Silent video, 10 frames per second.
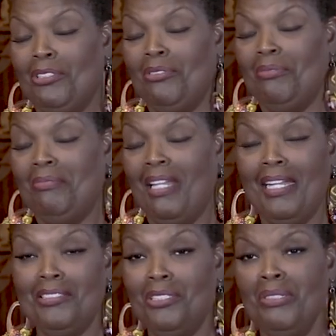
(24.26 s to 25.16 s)
would you
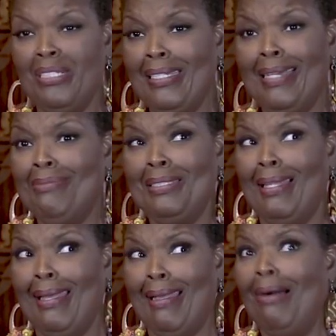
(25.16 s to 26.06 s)
like to do it? And I was
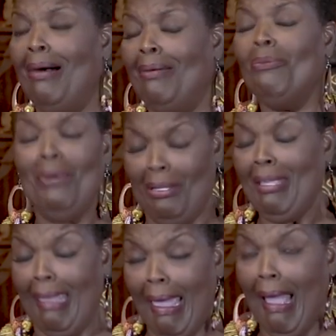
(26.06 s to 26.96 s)
like, uh, well,
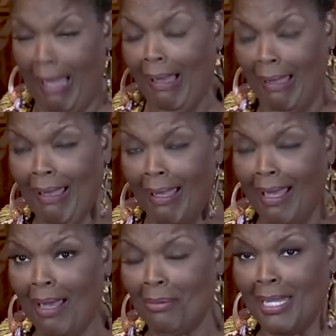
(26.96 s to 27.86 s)
yeah,
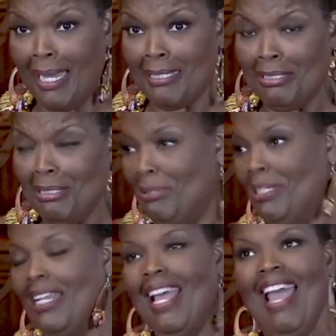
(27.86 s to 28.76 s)
I would like to do
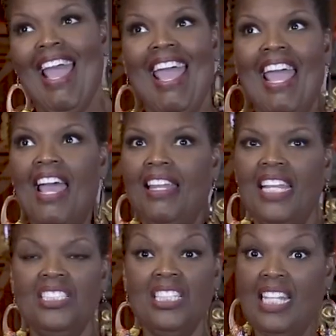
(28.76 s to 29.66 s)
it. And
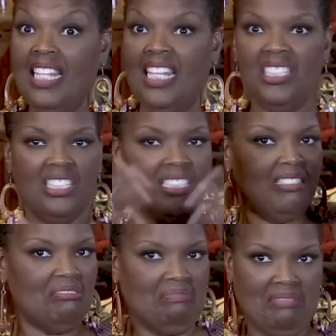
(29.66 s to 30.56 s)
it just, it
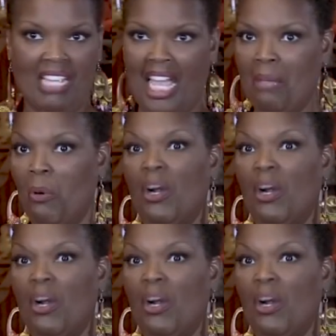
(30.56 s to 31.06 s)
just came